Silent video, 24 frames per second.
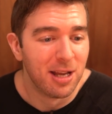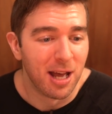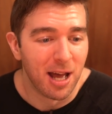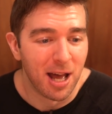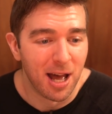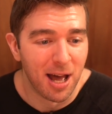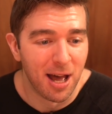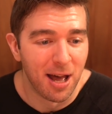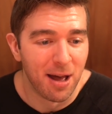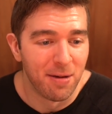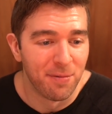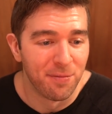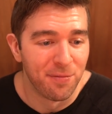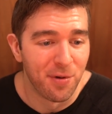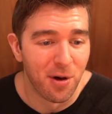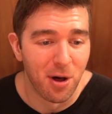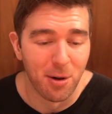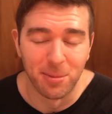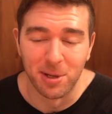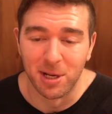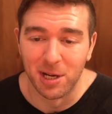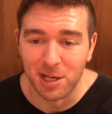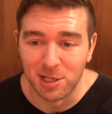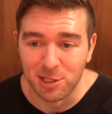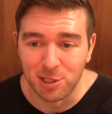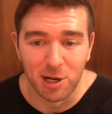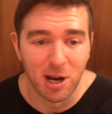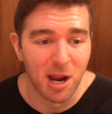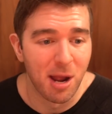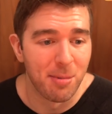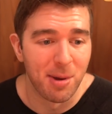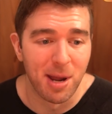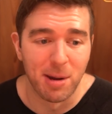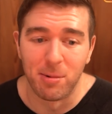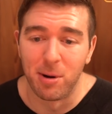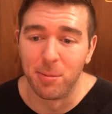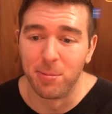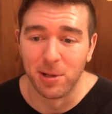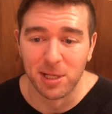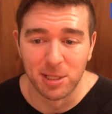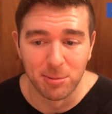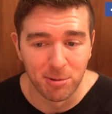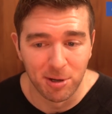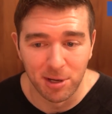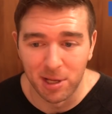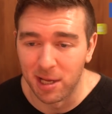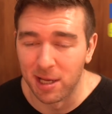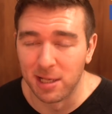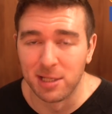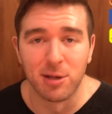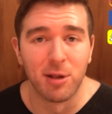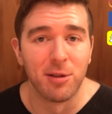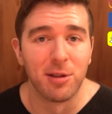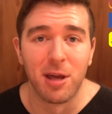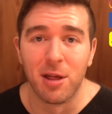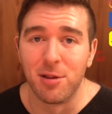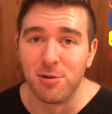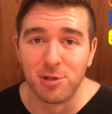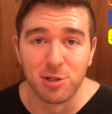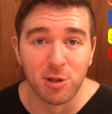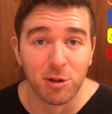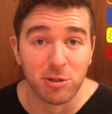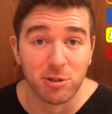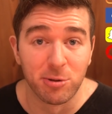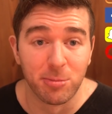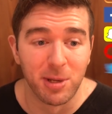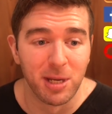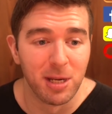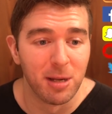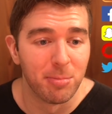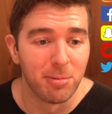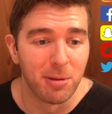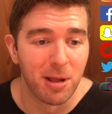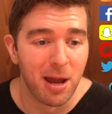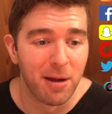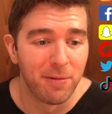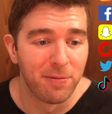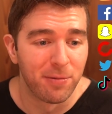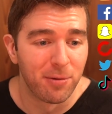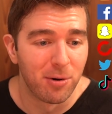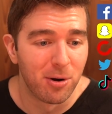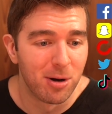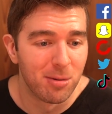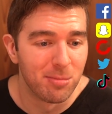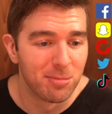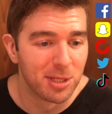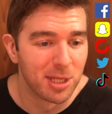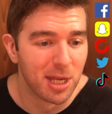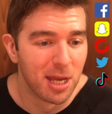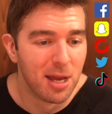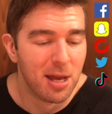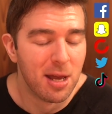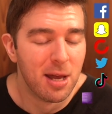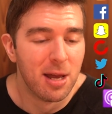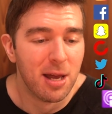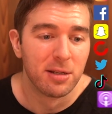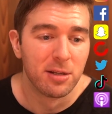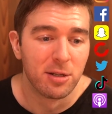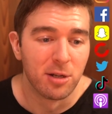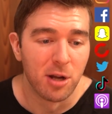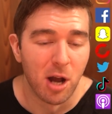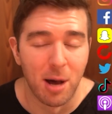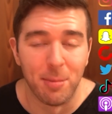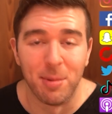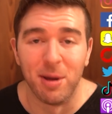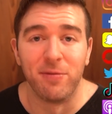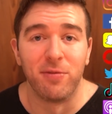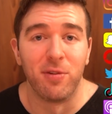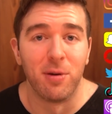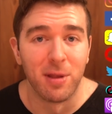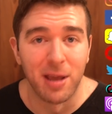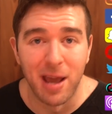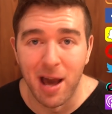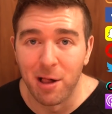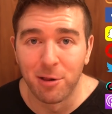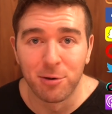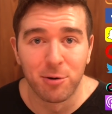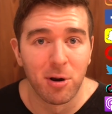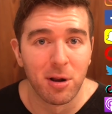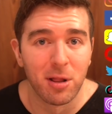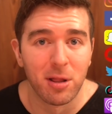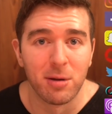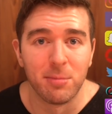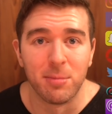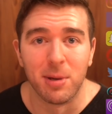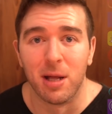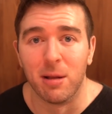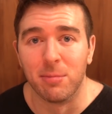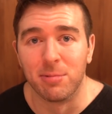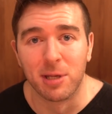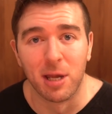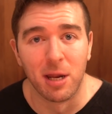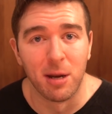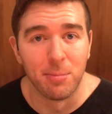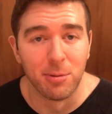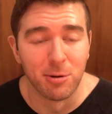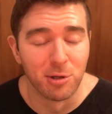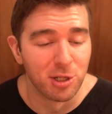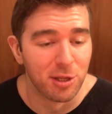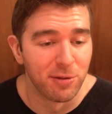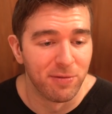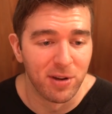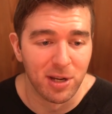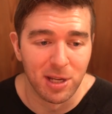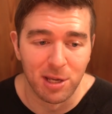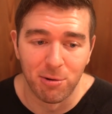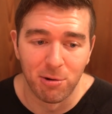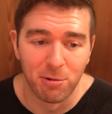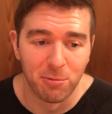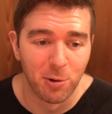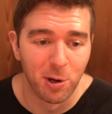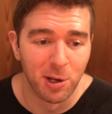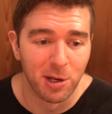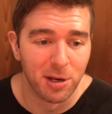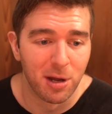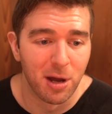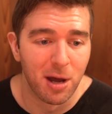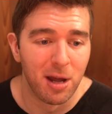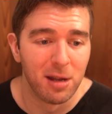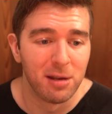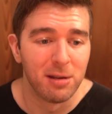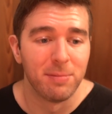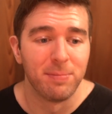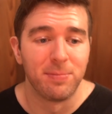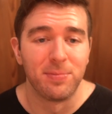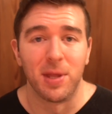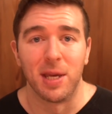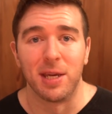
um, follow me on Instagram at more plates, more dates, all the other social media platforms comment for the algorithm, helps kind of push the video and whatnot.